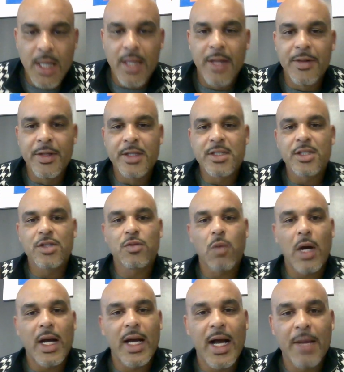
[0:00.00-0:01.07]
And this is
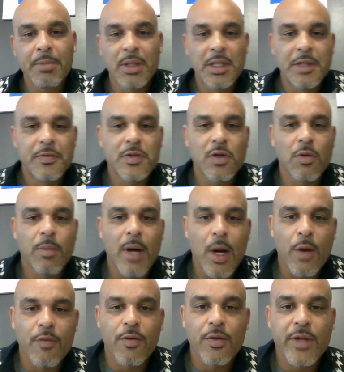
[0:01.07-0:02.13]
why I believe so
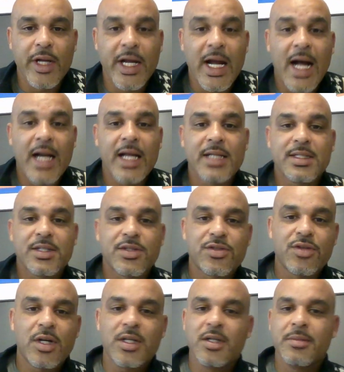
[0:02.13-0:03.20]
powerful that God has
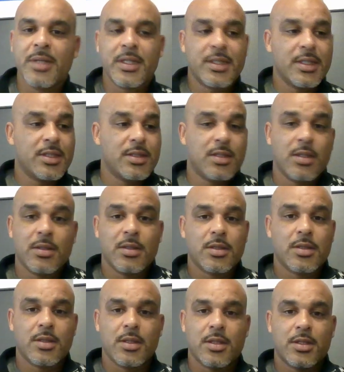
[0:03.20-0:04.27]
instructed me
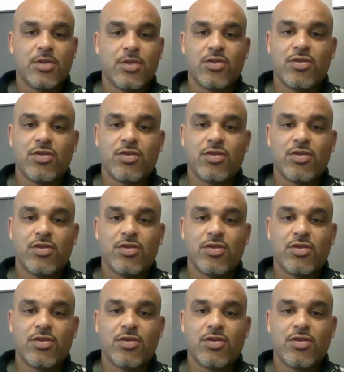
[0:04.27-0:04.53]
to